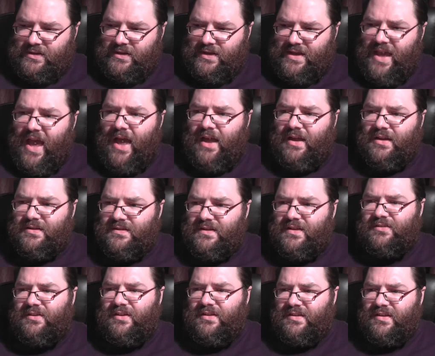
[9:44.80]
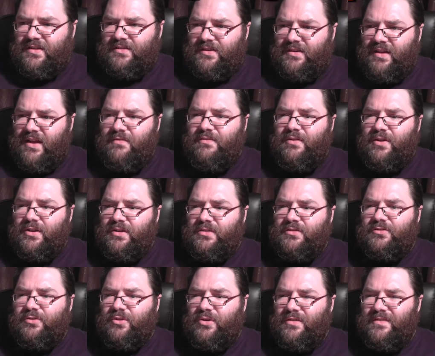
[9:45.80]
yeah, there's a definite
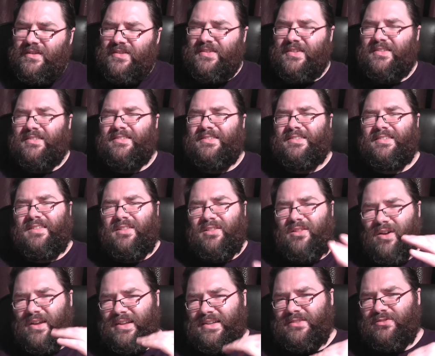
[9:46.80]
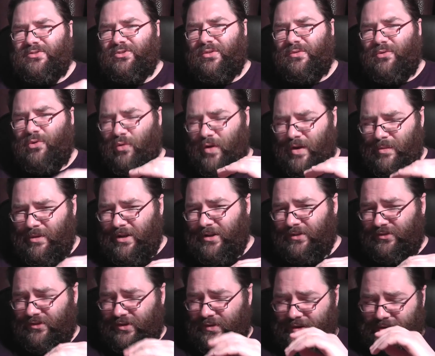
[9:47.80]
there's a slight sort of
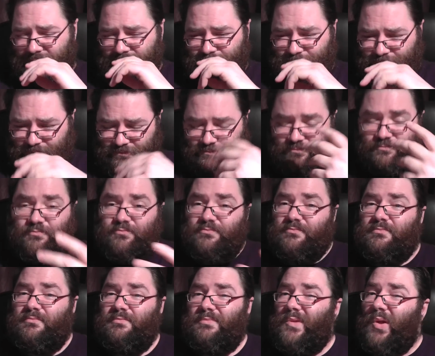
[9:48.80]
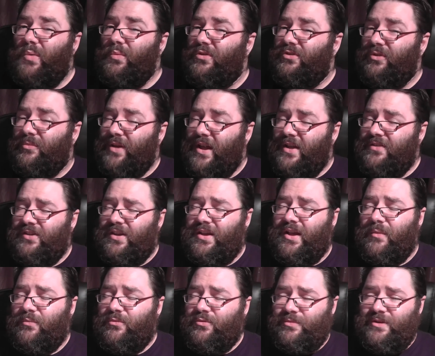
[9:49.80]
creaminess to it, which I'm guessing
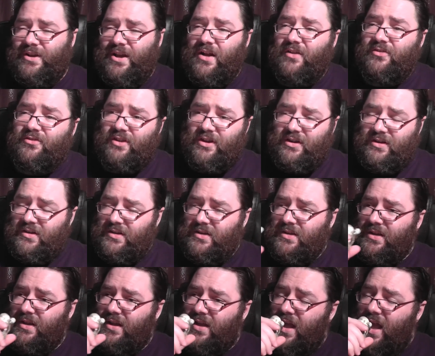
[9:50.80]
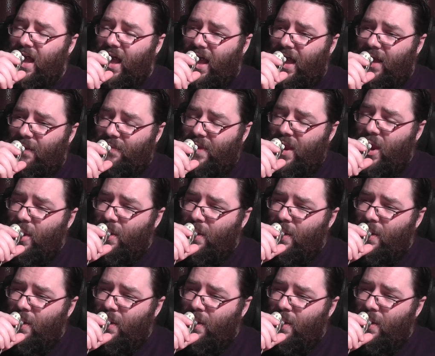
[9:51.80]
comes from the custard. But